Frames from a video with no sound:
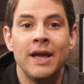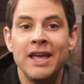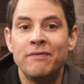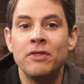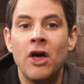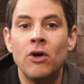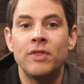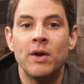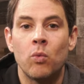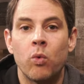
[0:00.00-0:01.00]
even though
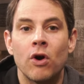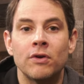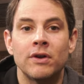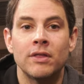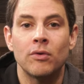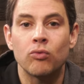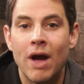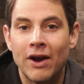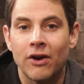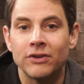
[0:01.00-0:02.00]
they weren't the
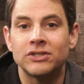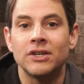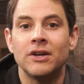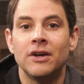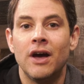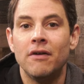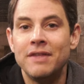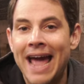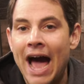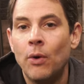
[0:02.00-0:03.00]
records of
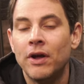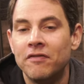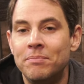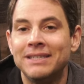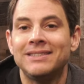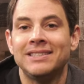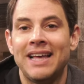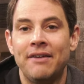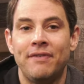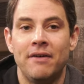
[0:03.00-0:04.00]
the out-of-business
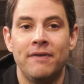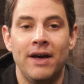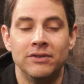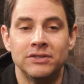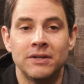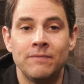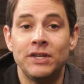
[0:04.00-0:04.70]
FFLs.